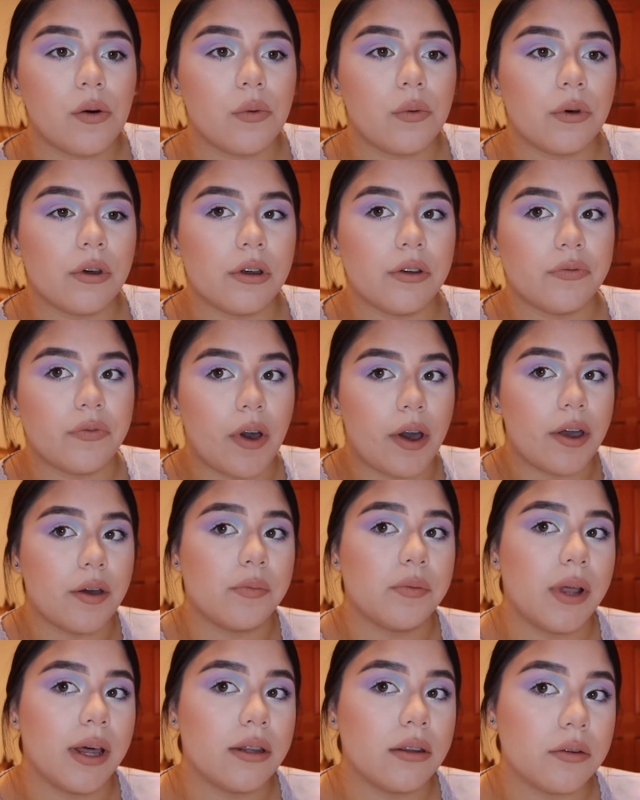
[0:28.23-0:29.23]
If I
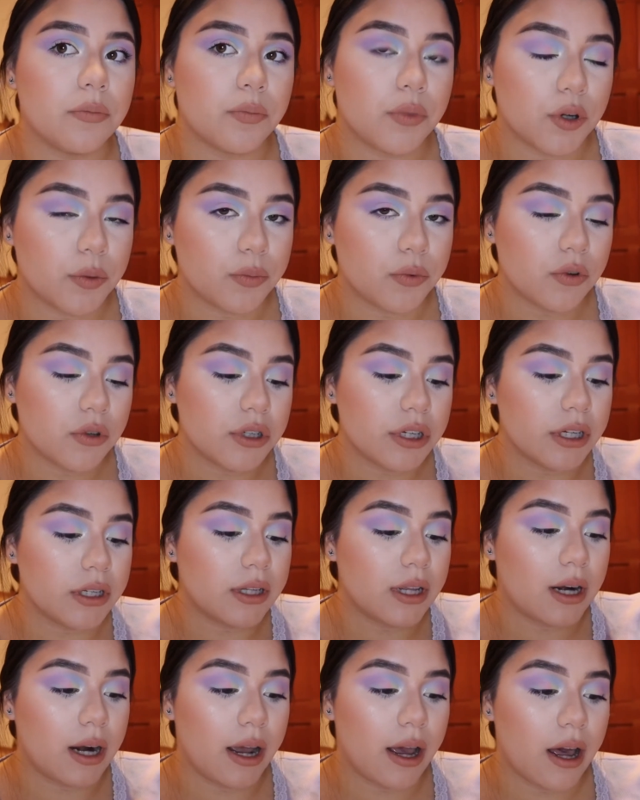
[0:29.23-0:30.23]
applied the purple shade
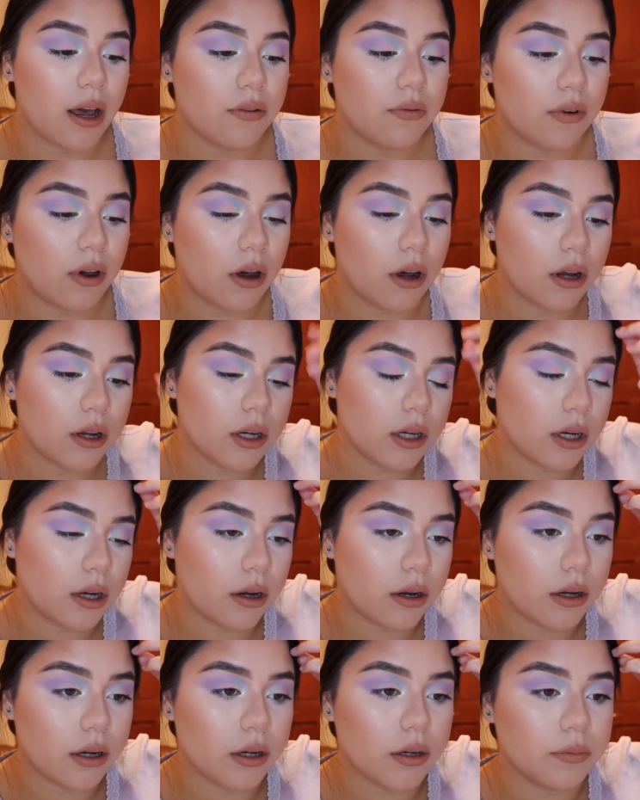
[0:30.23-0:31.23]
that I have
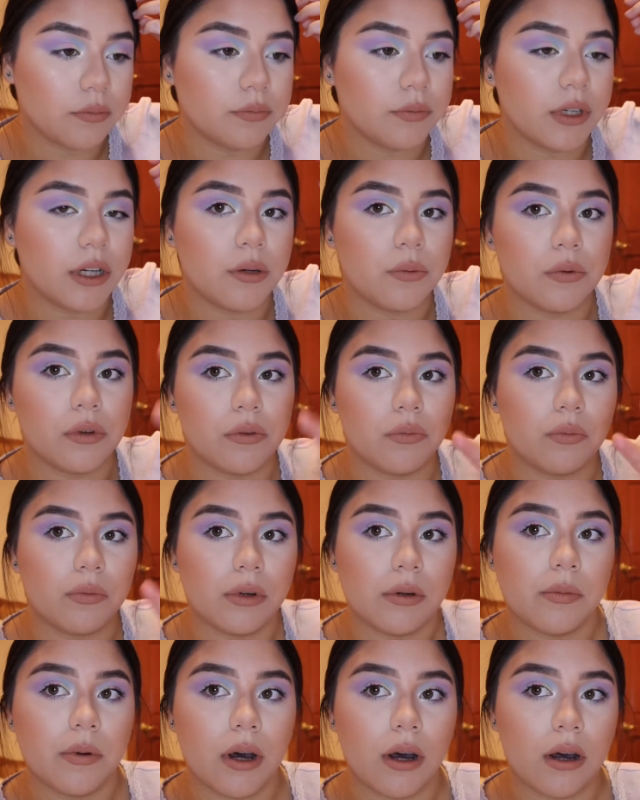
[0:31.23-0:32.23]
on, it would
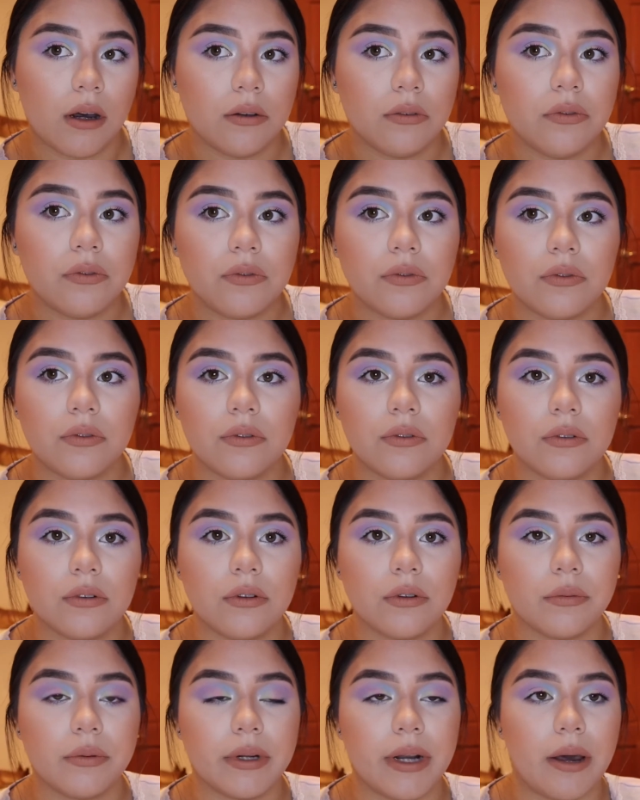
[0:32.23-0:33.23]
rub off
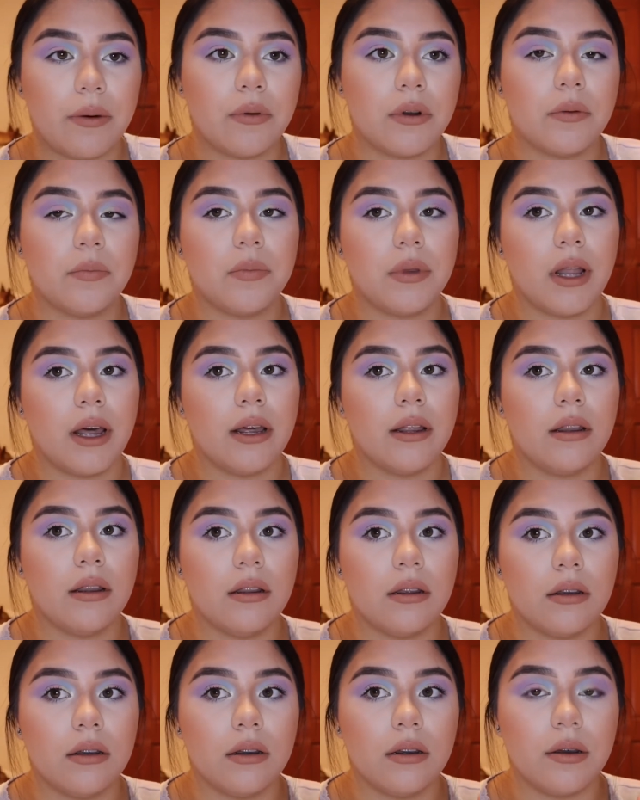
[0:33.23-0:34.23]
when I would apply
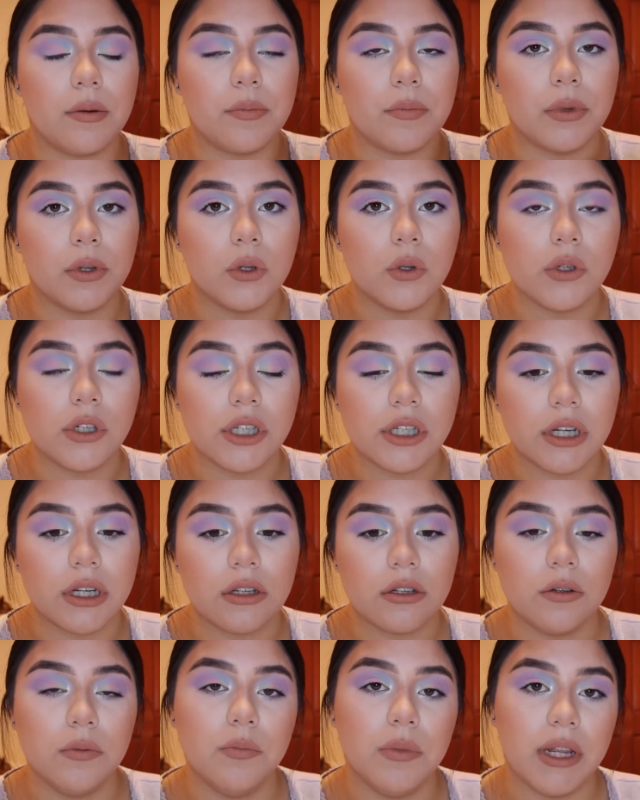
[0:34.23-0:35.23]
the blue
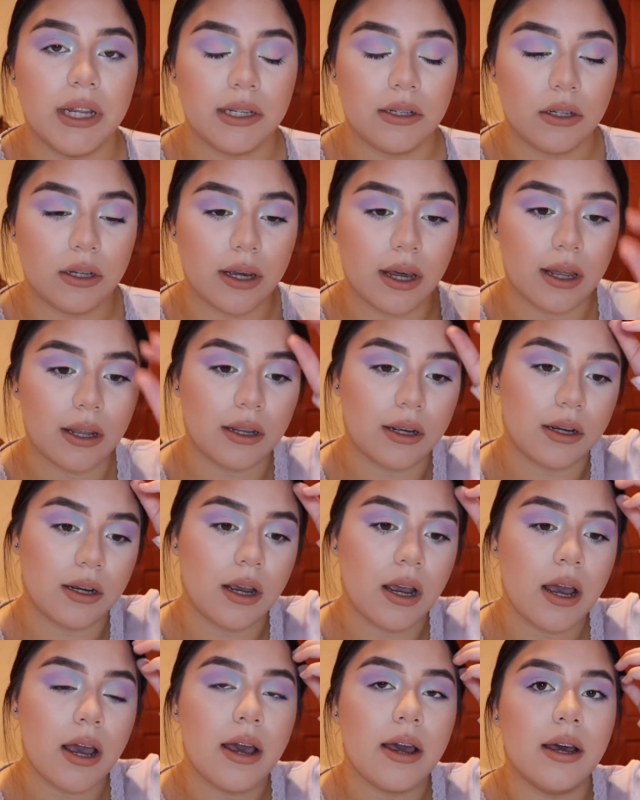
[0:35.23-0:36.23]
shade to blend together.
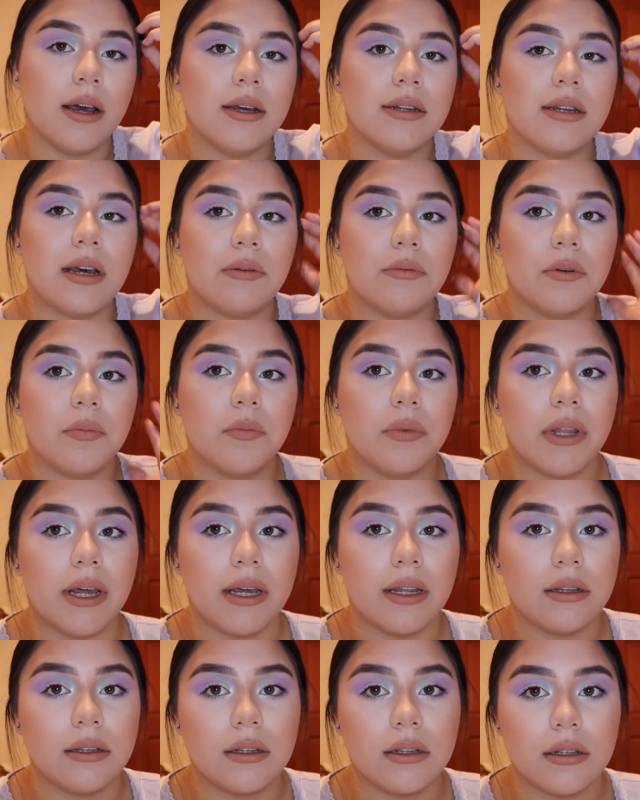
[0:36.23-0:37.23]
As I would
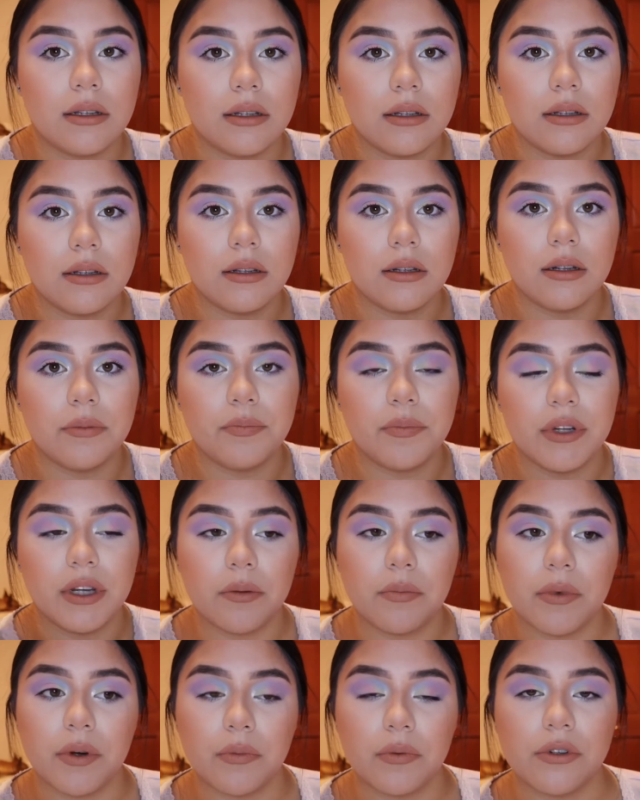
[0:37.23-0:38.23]
blend, the
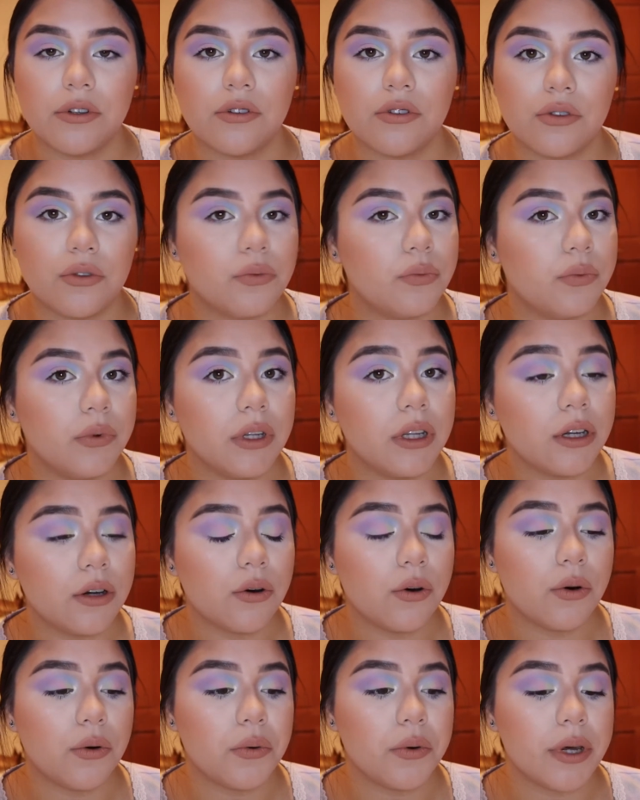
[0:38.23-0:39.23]
pigment would just really
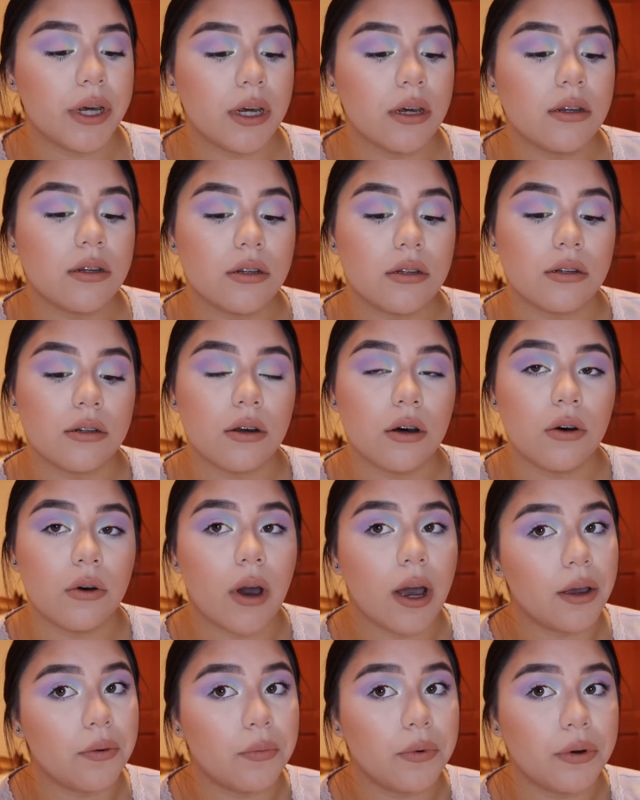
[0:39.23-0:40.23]
go away. So
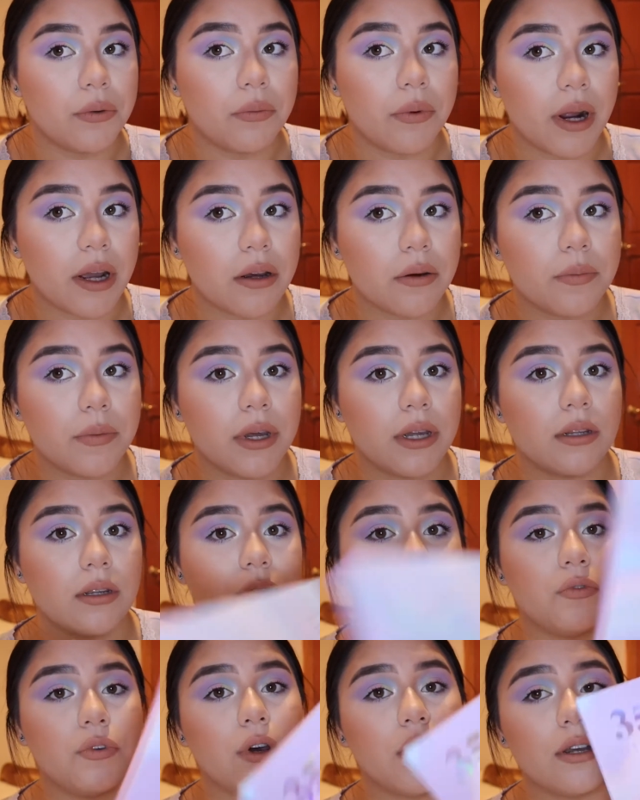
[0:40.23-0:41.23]
I would recommend,
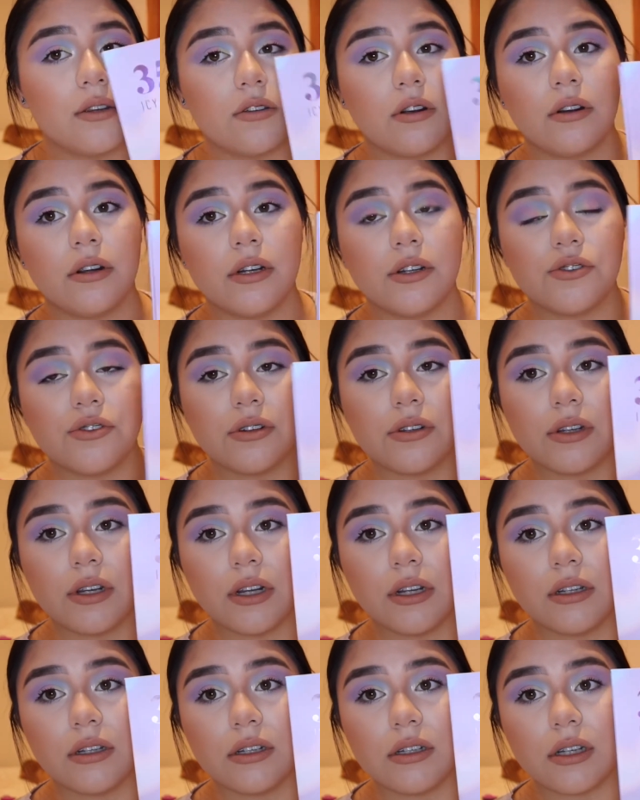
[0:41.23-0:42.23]
if you guys are interested
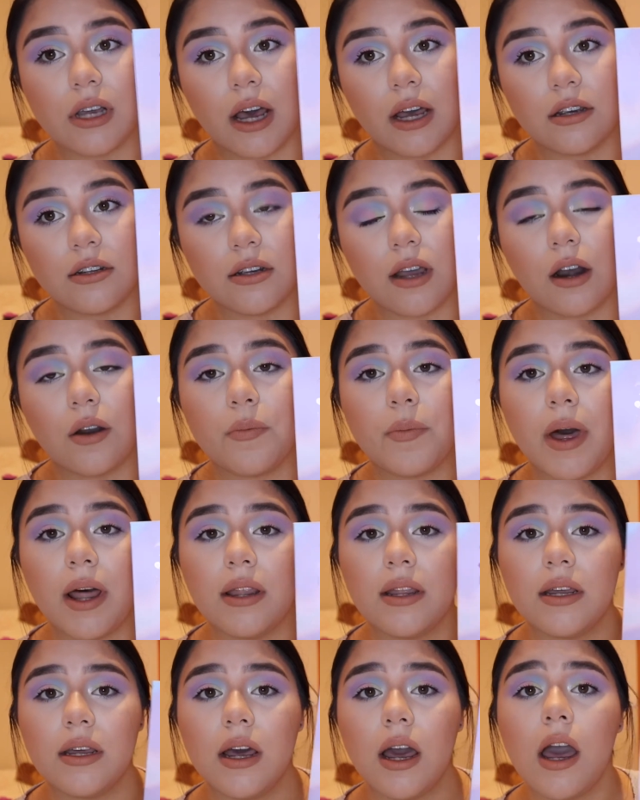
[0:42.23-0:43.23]
in this eyeshadow
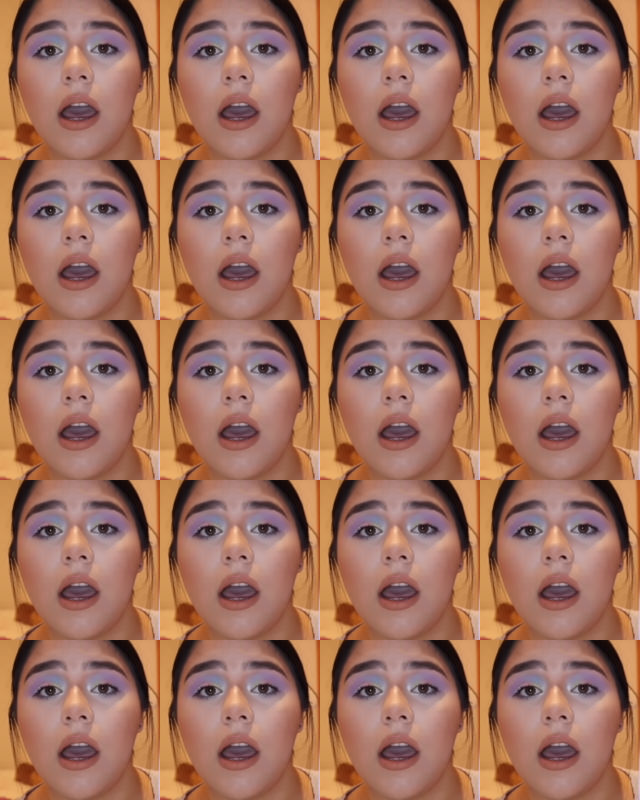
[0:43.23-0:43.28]
palette,